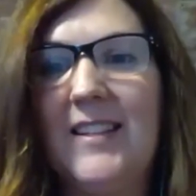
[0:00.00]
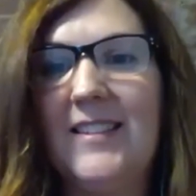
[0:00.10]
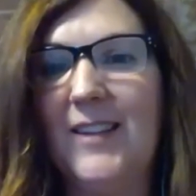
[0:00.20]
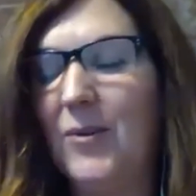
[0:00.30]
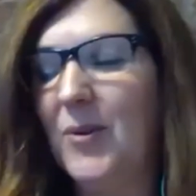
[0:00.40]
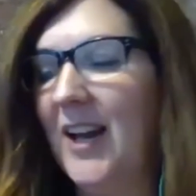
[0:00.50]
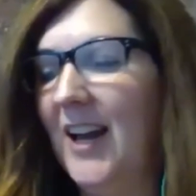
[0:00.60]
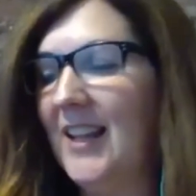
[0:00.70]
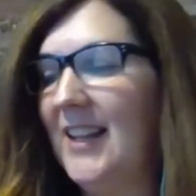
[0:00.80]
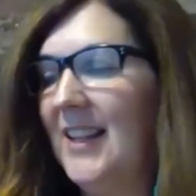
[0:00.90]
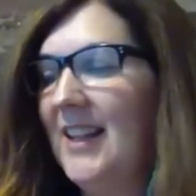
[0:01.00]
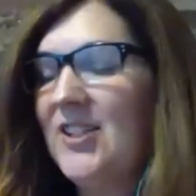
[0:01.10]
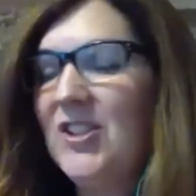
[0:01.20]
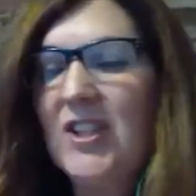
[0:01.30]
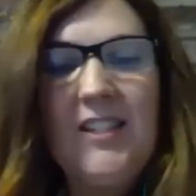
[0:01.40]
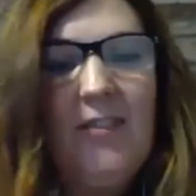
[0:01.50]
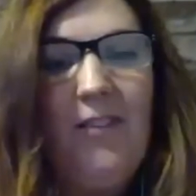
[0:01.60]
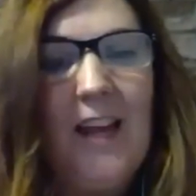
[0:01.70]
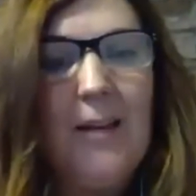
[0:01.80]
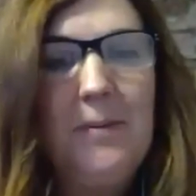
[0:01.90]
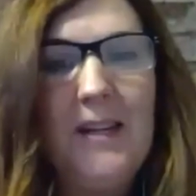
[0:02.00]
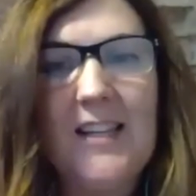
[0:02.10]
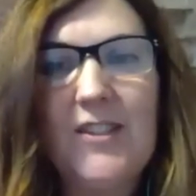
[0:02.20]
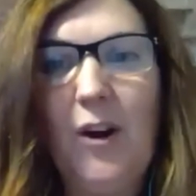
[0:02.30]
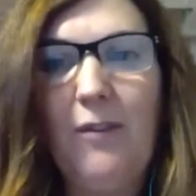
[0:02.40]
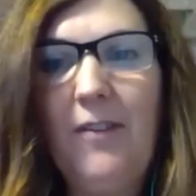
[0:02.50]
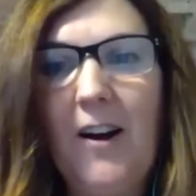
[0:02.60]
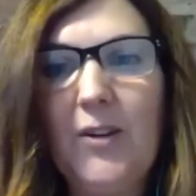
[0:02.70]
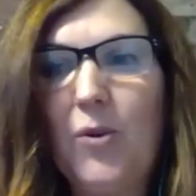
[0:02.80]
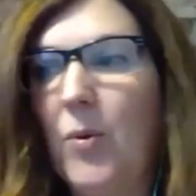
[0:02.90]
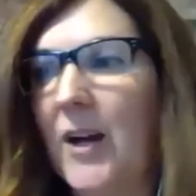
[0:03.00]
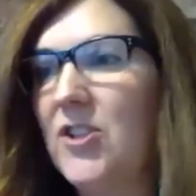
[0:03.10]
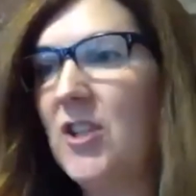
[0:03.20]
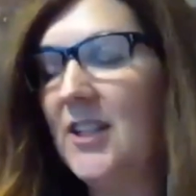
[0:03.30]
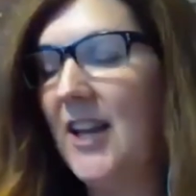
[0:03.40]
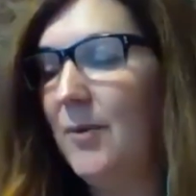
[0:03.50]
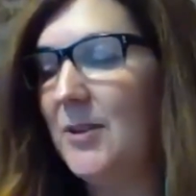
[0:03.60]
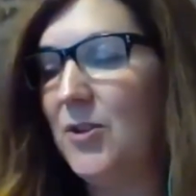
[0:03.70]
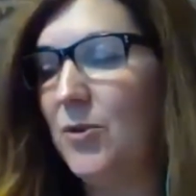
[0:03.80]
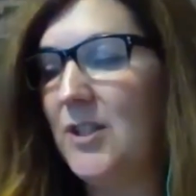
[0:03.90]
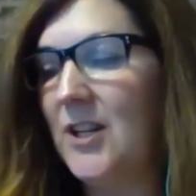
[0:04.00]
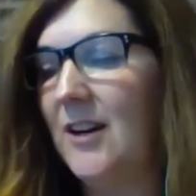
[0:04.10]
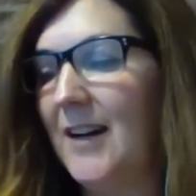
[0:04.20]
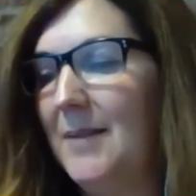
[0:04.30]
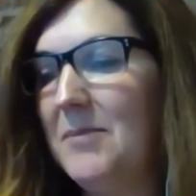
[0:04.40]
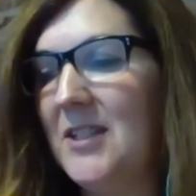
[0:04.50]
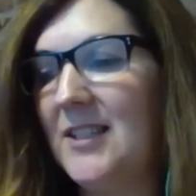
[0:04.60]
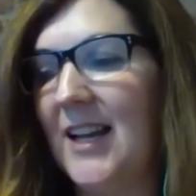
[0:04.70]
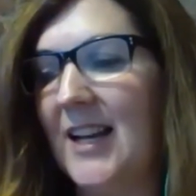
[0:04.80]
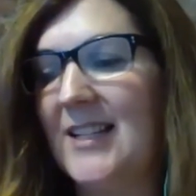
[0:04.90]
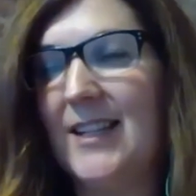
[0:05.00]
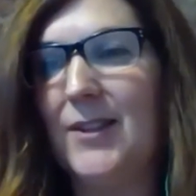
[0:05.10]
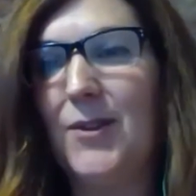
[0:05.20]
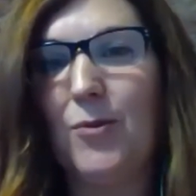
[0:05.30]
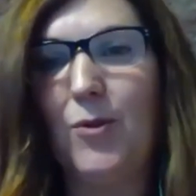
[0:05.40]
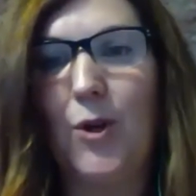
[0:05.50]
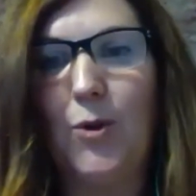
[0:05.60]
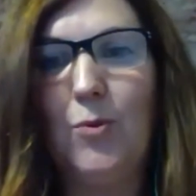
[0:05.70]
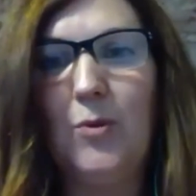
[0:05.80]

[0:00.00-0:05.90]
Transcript: So just if anybody has got a final question, now is your time to send it through.